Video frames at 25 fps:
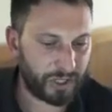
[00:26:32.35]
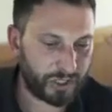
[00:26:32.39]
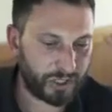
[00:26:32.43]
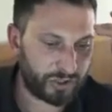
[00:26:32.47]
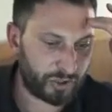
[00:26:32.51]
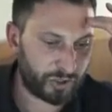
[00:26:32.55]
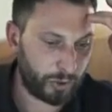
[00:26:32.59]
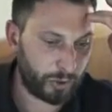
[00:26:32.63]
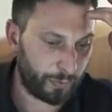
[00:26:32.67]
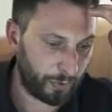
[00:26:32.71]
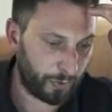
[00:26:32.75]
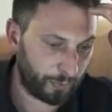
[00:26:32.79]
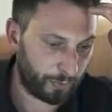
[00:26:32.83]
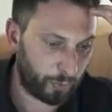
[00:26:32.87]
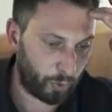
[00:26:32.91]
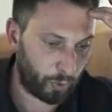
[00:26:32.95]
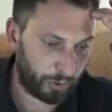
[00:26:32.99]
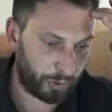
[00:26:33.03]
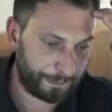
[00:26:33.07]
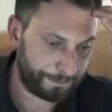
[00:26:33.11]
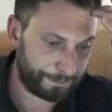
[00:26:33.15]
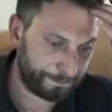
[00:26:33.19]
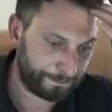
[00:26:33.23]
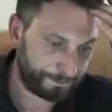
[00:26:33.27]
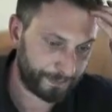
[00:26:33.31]
super
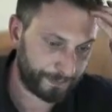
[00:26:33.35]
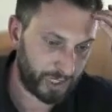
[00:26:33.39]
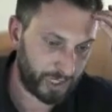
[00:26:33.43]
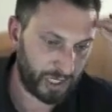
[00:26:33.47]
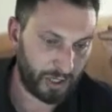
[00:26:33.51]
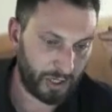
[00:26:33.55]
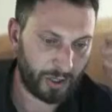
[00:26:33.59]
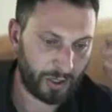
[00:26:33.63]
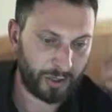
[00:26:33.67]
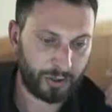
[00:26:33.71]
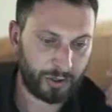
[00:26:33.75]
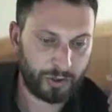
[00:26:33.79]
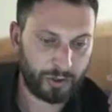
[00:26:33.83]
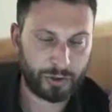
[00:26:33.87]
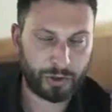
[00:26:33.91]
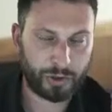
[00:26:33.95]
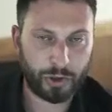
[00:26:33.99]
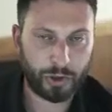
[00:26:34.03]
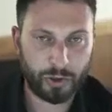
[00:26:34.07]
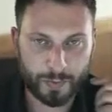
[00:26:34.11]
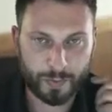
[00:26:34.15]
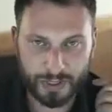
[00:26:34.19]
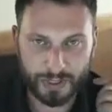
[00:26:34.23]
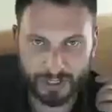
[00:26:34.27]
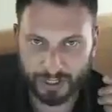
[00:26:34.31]
important. Choose
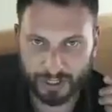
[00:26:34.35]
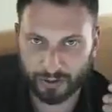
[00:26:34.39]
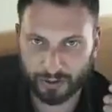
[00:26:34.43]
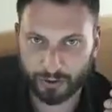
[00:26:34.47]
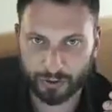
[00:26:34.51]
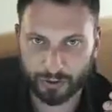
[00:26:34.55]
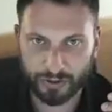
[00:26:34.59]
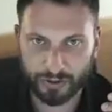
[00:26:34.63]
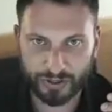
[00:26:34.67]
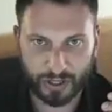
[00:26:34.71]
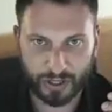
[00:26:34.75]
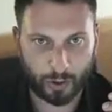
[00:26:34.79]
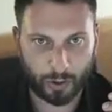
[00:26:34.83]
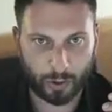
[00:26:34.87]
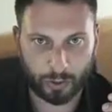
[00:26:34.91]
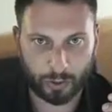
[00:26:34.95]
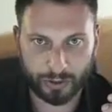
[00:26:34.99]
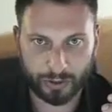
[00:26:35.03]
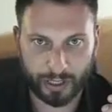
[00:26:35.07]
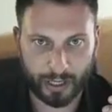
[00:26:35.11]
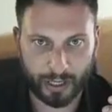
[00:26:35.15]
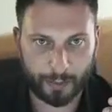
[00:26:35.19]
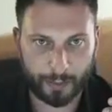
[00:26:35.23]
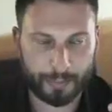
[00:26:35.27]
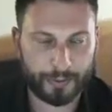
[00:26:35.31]
materials that hold
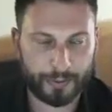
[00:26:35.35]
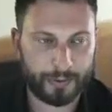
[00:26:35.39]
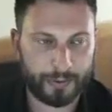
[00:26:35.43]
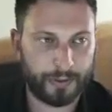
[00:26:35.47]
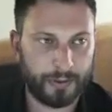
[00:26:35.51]
up.